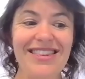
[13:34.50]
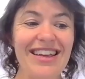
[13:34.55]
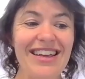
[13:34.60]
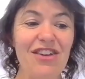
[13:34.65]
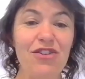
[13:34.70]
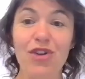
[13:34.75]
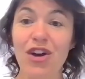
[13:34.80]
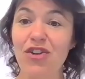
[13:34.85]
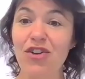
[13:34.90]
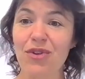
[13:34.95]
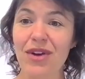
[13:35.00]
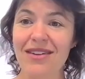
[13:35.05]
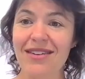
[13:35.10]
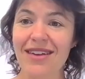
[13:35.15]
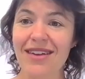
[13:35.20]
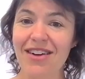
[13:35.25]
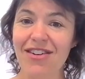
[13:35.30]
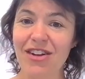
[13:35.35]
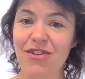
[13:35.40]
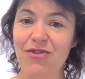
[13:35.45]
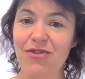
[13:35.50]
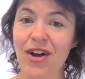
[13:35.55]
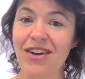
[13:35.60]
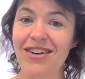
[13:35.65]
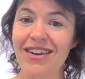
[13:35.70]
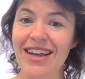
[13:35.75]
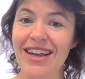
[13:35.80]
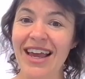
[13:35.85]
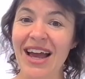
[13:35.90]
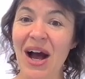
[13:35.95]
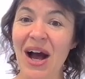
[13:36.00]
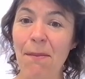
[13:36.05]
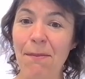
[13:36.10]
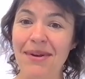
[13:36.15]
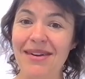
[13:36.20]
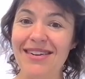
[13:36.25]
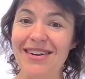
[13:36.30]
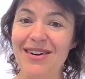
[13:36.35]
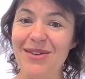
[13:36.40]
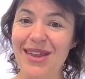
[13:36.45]
The Treasury is actually funding it up
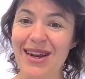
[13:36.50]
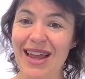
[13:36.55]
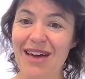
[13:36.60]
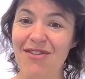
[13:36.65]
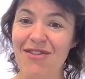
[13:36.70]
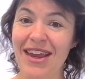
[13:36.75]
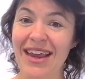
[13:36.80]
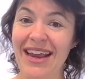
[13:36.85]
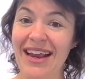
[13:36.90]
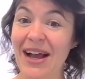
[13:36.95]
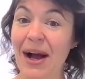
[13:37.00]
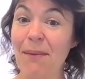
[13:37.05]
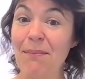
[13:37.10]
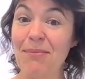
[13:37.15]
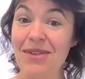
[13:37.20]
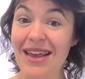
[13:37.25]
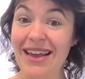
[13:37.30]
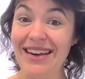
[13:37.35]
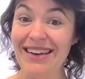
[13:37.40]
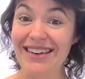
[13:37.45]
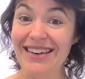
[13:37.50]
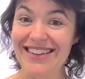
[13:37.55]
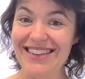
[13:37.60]
until the levy comes in.